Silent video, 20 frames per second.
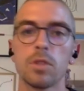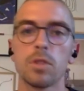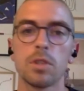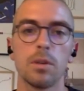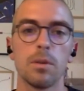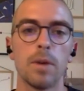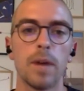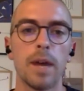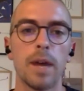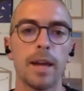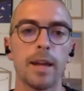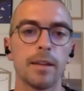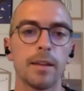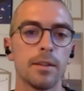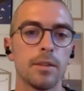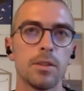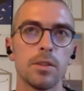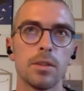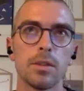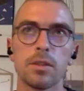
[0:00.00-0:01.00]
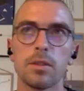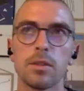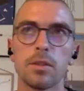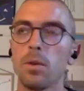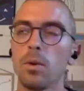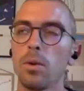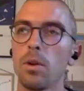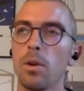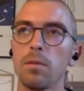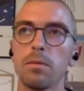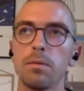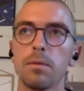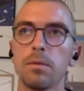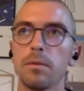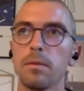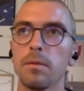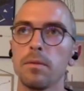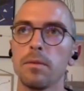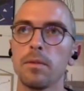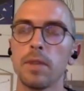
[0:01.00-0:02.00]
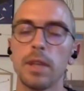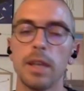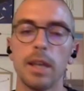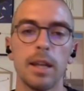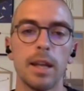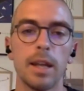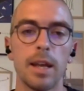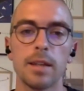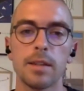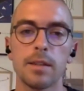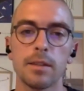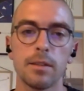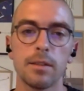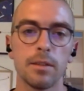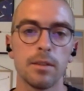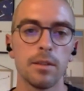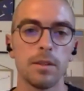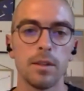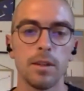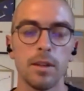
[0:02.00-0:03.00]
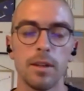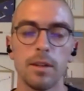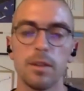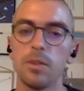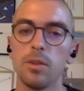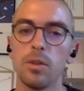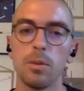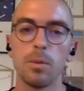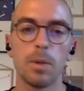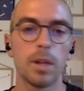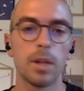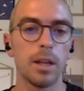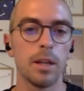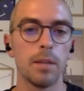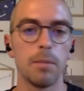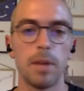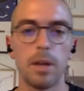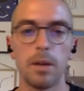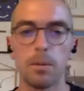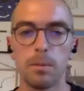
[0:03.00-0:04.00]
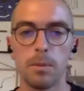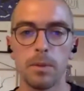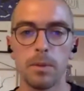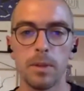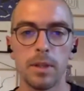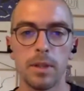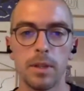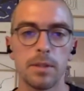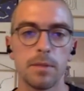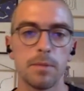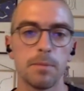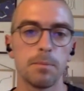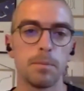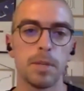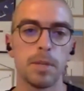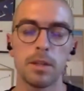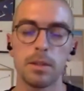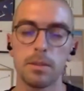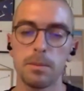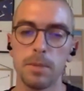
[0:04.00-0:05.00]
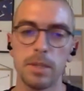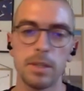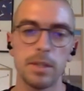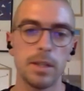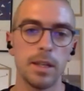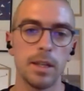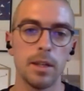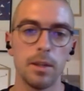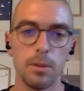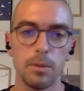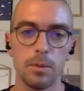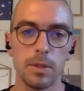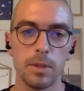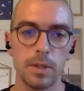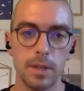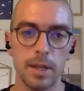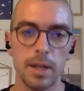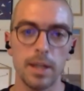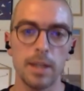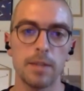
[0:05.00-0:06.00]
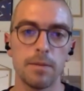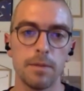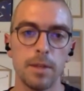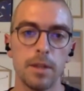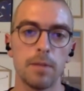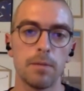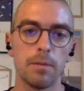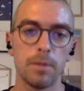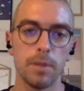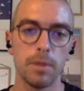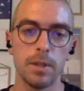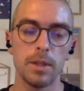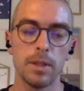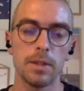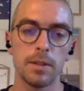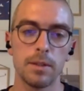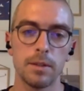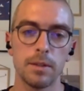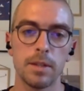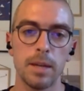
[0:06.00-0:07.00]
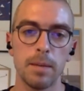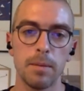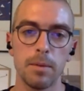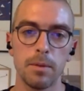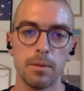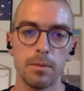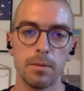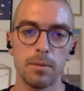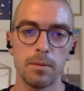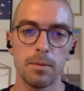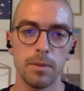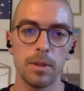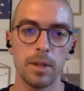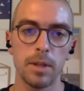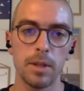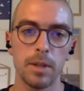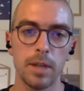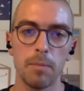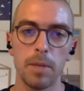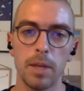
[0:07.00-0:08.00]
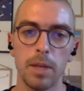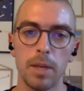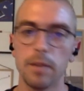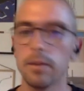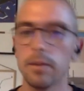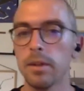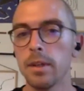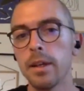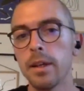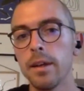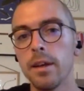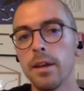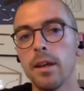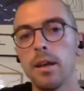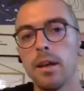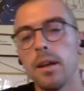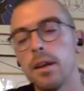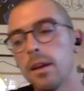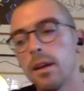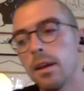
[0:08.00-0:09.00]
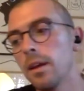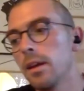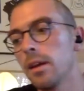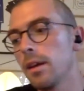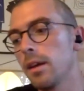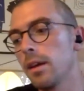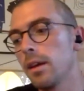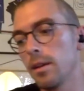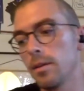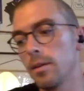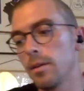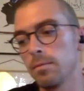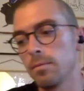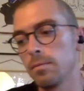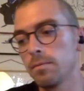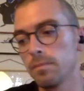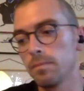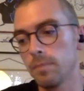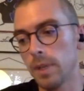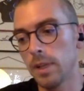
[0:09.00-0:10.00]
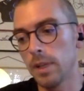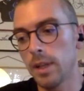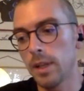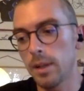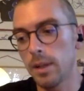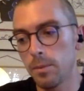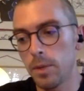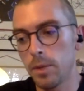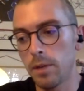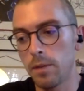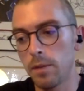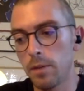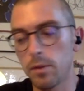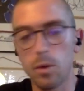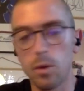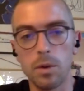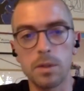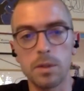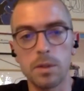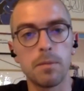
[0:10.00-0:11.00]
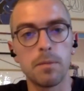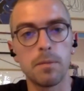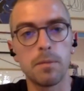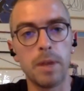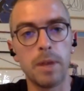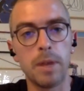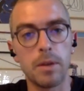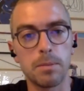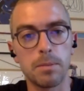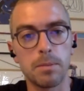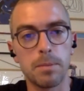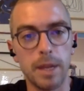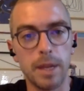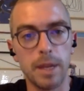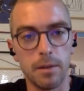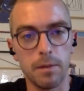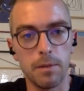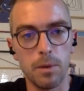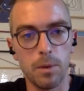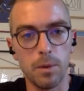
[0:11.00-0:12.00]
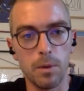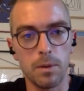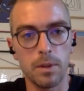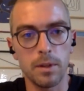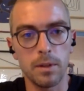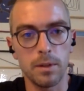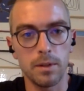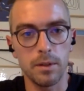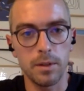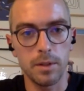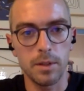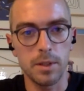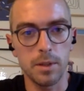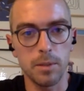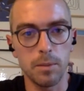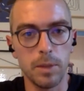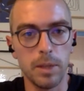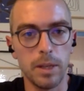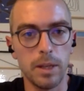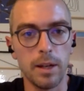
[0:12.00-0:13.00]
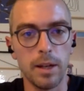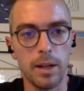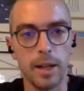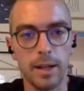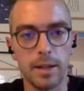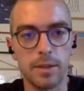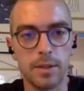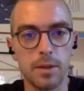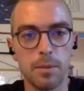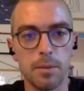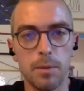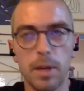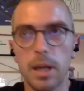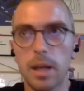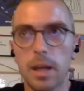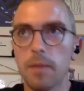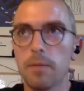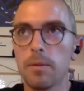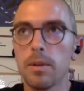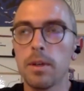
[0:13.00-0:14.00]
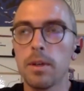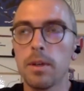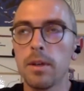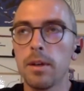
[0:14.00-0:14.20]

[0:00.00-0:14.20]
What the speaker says: So I just sort of get asked, do you want to help out with this? Because we see you as a nice fit for this type of campaign. And then we of course bounce back and forth until we land somewhere